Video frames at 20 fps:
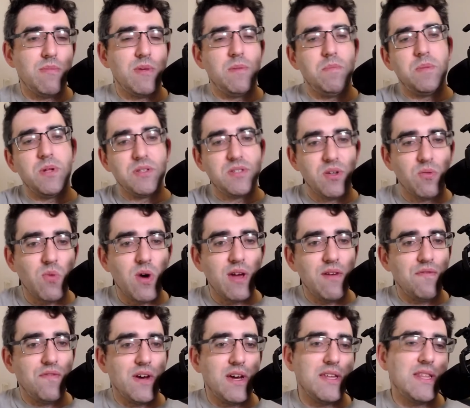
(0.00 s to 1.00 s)
and built-in
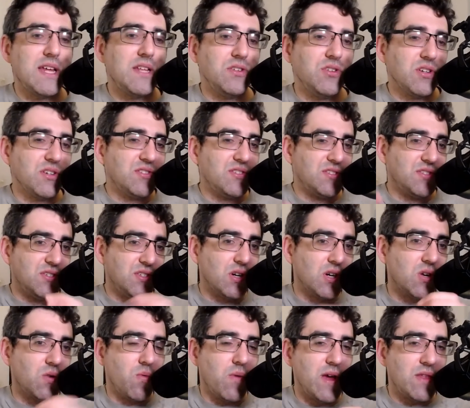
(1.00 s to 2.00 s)
Wi-Fi, then you're
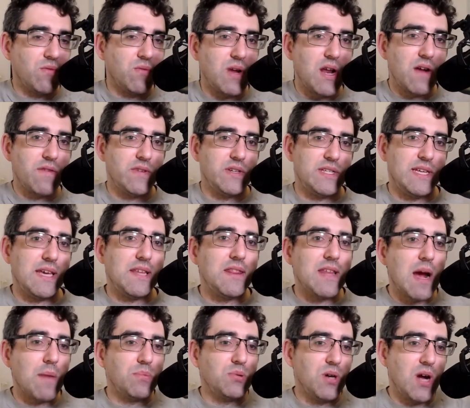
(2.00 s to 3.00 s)
stuck with whatever is in
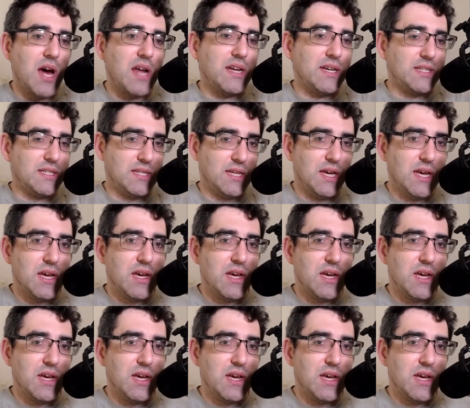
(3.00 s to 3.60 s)
that product.